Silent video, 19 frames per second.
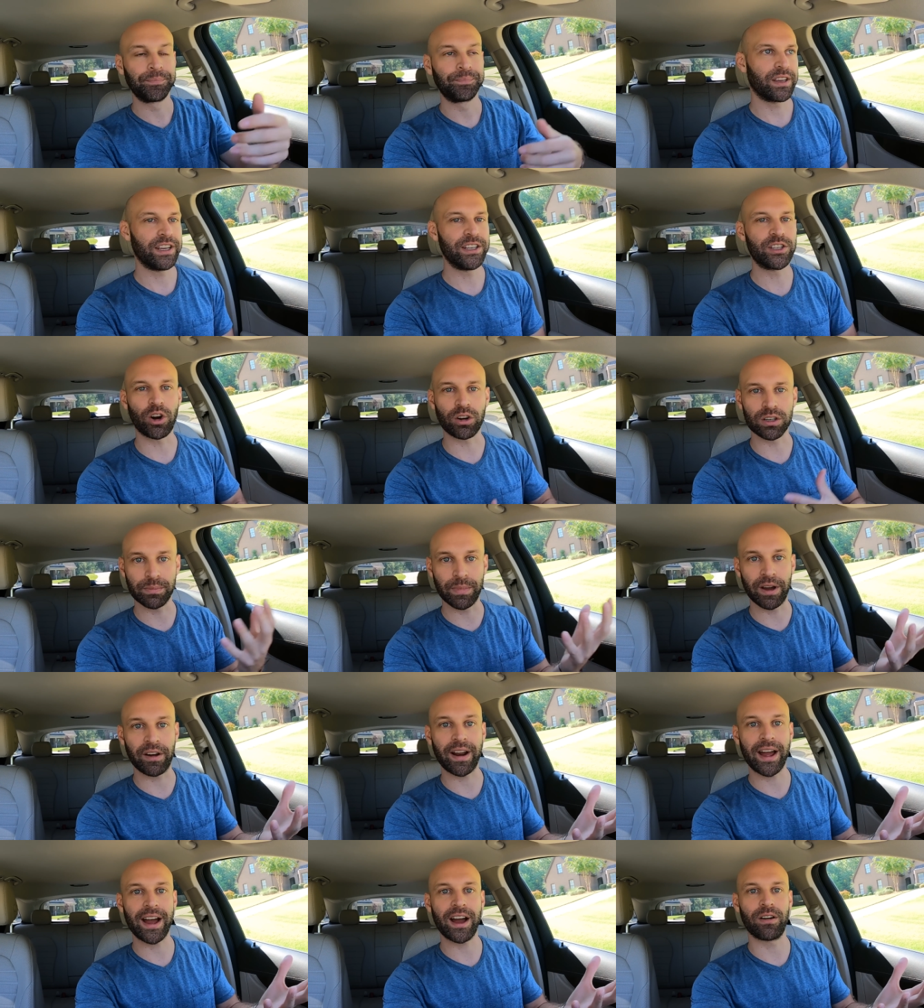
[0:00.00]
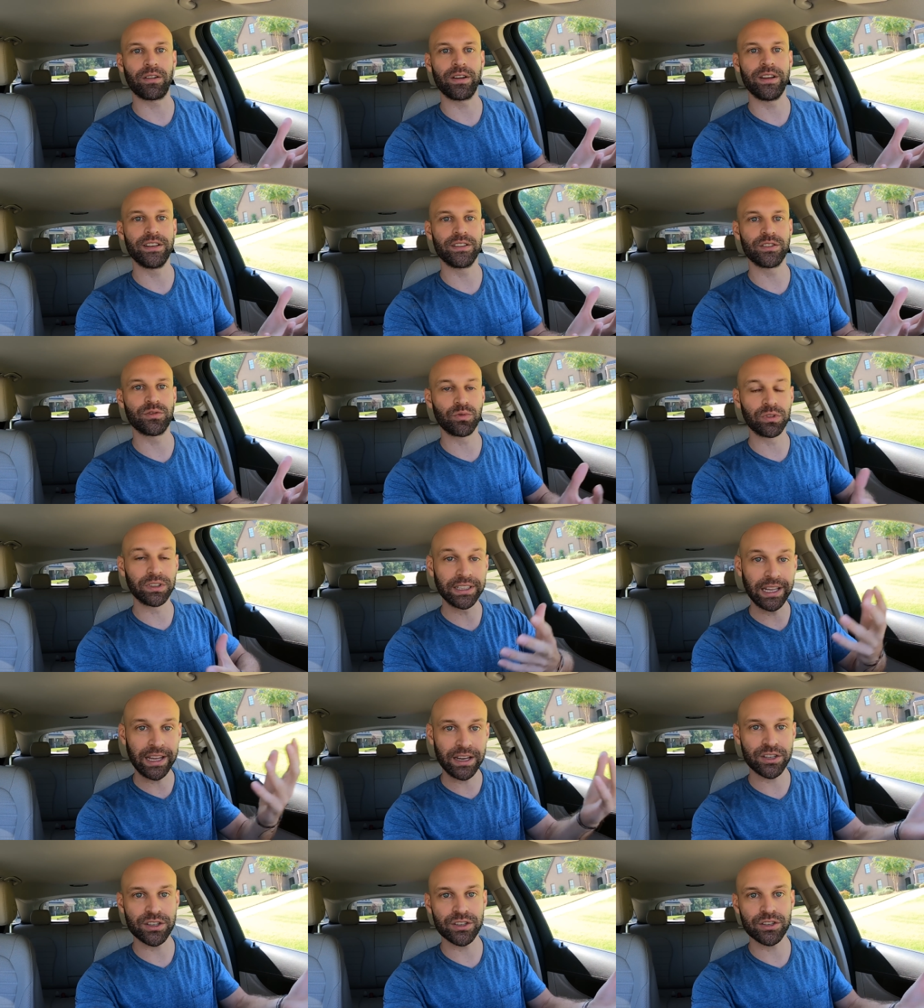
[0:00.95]
He talked about how his
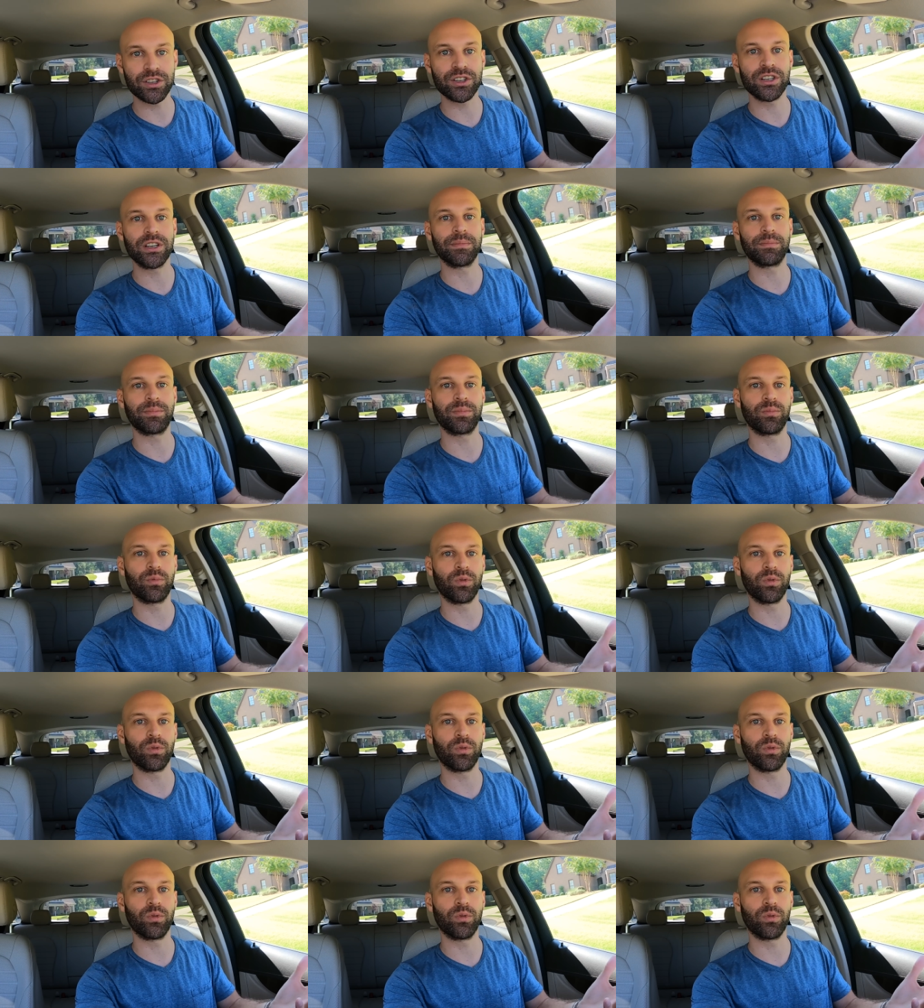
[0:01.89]
relationship